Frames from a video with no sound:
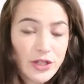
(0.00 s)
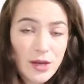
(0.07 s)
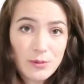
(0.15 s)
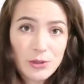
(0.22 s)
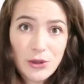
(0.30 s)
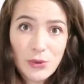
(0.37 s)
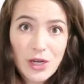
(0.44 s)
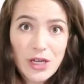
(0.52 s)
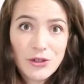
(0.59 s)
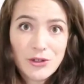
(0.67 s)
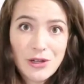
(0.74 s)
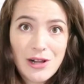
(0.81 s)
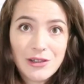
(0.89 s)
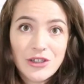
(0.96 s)
up to
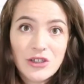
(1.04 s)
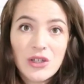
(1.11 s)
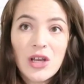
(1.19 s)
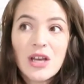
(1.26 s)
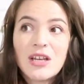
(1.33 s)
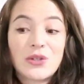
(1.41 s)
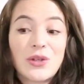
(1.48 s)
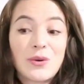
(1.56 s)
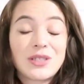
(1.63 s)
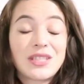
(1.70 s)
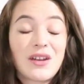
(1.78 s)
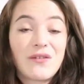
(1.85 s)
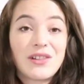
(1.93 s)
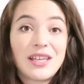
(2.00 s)
$300. So that was
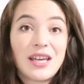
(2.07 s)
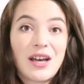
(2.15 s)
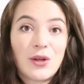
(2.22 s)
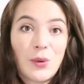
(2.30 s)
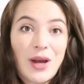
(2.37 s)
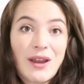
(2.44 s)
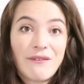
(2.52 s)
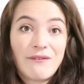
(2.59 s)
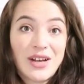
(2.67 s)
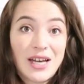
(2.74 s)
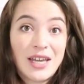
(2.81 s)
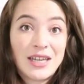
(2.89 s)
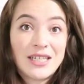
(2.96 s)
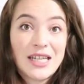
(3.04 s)
was definitely a great
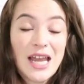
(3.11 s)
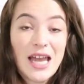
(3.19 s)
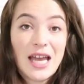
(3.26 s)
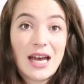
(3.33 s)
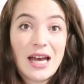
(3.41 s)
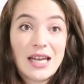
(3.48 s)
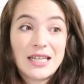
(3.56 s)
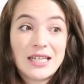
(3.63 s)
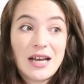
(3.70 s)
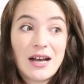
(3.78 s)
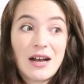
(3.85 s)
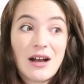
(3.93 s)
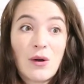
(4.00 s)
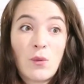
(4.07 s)
find and
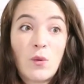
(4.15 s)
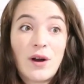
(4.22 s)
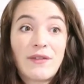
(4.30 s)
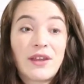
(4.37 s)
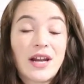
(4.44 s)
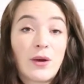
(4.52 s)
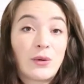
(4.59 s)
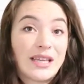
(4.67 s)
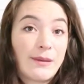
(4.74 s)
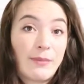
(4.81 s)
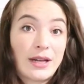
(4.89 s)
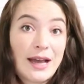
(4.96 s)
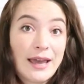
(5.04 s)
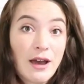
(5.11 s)
uh, one that I would
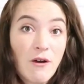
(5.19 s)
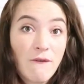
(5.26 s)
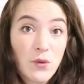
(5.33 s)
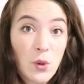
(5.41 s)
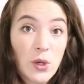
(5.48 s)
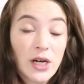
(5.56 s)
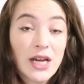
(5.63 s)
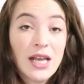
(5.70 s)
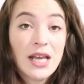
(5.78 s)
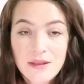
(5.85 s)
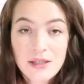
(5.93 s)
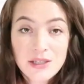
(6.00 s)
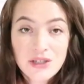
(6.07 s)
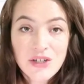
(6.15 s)
keep an eye out for.
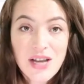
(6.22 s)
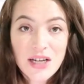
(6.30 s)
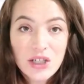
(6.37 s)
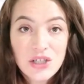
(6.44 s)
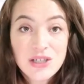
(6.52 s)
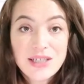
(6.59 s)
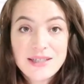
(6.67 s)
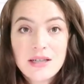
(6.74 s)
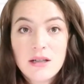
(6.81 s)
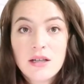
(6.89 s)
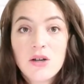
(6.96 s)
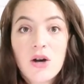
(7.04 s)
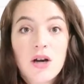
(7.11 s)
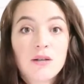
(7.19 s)
And these are actually
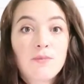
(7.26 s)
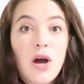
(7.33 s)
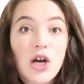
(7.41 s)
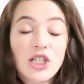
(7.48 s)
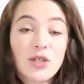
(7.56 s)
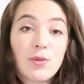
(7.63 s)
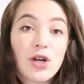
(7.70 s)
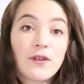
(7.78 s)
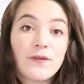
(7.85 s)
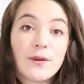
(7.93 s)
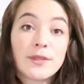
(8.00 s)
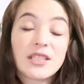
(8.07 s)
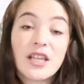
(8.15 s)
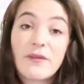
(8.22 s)
selling on Poshmark
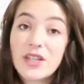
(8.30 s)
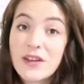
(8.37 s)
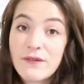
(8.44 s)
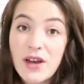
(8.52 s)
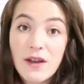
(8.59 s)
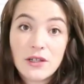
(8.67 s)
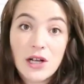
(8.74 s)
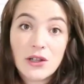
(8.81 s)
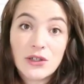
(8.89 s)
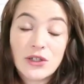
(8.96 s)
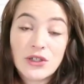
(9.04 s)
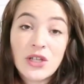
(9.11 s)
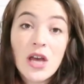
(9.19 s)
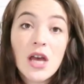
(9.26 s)
from
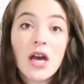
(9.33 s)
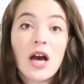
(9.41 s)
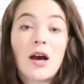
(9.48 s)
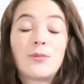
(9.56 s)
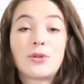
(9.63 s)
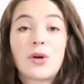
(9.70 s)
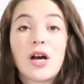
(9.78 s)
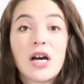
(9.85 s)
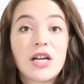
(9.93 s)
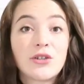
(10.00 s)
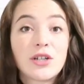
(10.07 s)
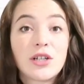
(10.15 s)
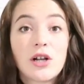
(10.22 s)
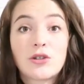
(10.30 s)
$75 up to
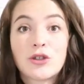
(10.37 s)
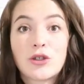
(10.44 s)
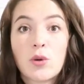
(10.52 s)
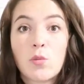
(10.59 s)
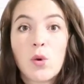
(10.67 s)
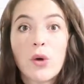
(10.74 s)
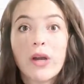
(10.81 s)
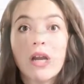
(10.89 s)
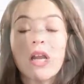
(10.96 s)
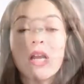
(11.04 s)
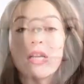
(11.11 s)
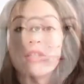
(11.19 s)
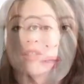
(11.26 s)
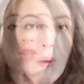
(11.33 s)
$100 or more.
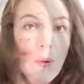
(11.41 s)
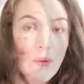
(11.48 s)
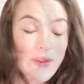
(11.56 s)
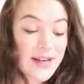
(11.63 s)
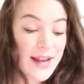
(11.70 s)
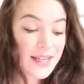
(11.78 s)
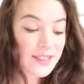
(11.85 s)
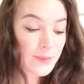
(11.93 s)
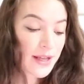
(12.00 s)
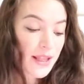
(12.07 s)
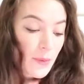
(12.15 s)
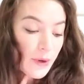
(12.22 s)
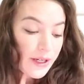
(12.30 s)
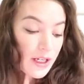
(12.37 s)
So the next
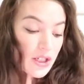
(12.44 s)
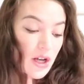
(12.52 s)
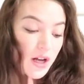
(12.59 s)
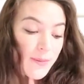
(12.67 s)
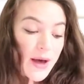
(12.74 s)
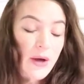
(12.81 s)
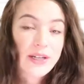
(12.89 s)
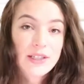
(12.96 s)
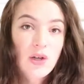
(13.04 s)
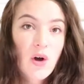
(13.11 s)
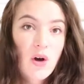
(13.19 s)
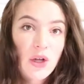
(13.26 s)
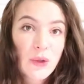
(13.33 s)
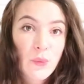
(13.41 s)
brand that we're gonna talk about is
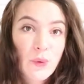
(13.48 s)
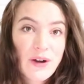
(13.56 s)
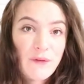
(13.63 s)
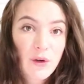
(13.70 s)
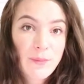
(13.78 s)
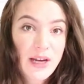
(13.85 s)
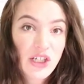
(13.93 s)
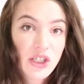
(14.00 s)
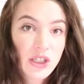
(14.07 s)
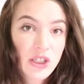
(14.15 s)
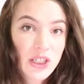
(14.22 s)
called Reformation